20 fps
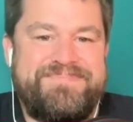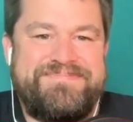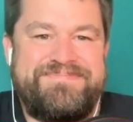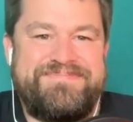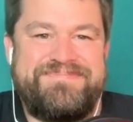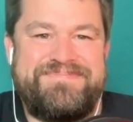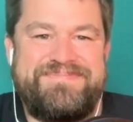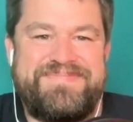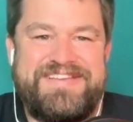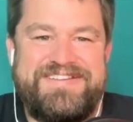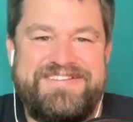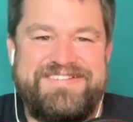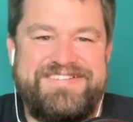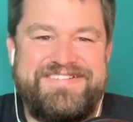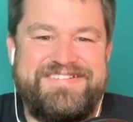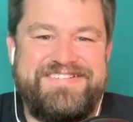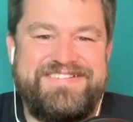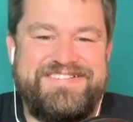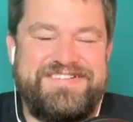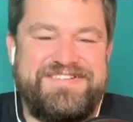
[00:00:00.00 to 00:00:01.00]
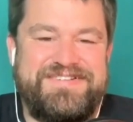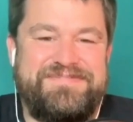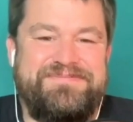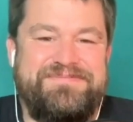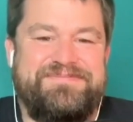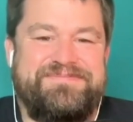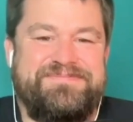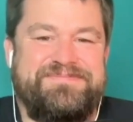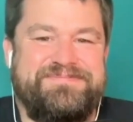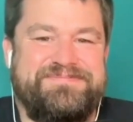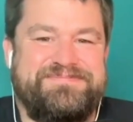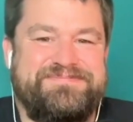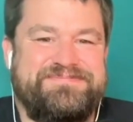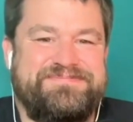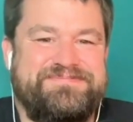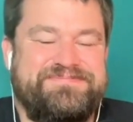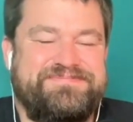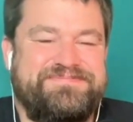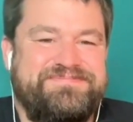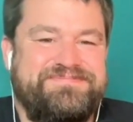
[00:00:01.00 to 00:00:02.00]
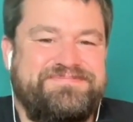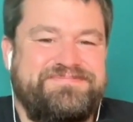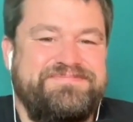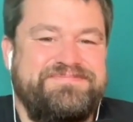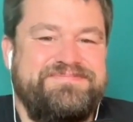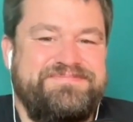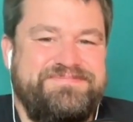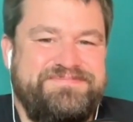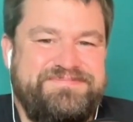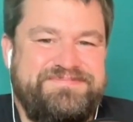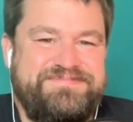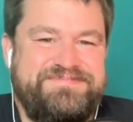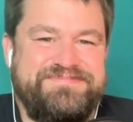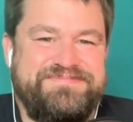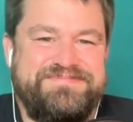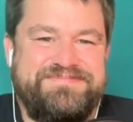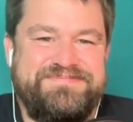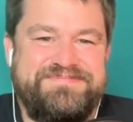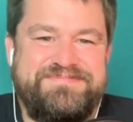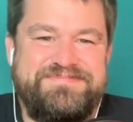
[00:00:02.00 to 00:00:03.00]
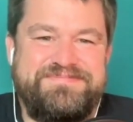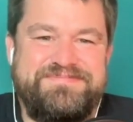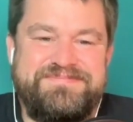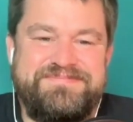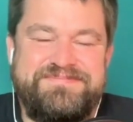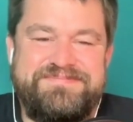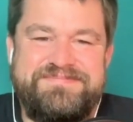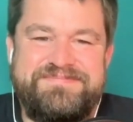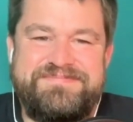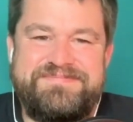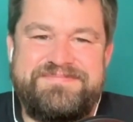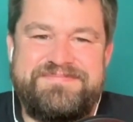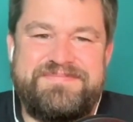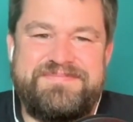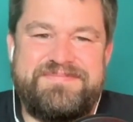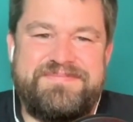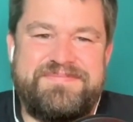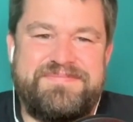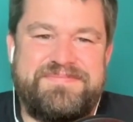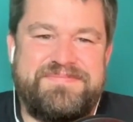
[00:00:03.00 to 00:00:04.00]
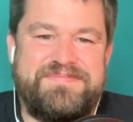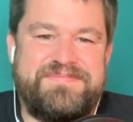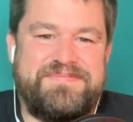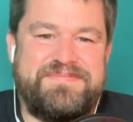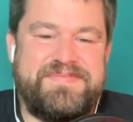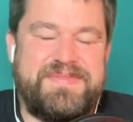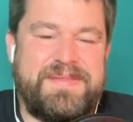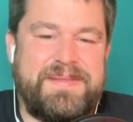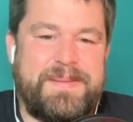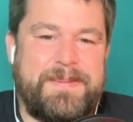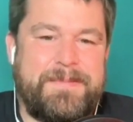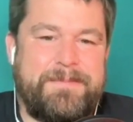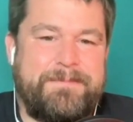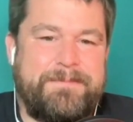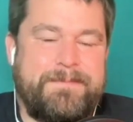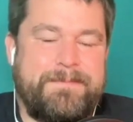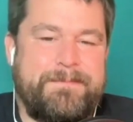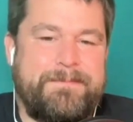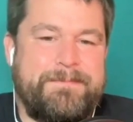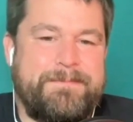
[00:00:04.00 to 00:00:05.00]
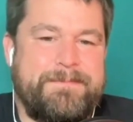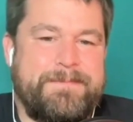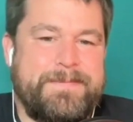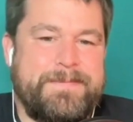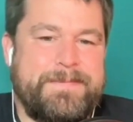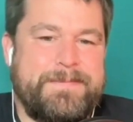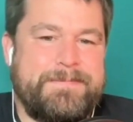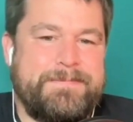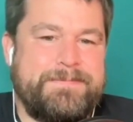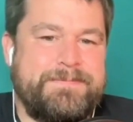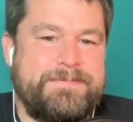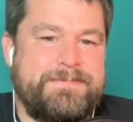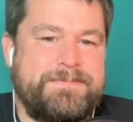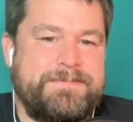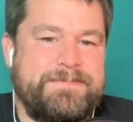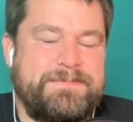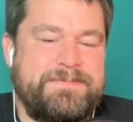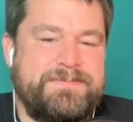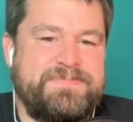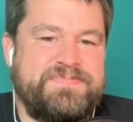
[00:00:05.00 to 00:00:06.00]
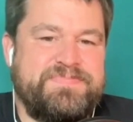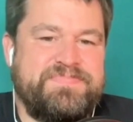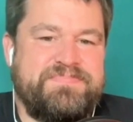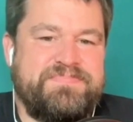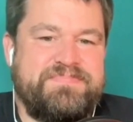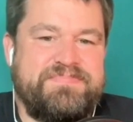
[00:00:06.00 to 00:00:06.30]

No words are spoken by the person on screen.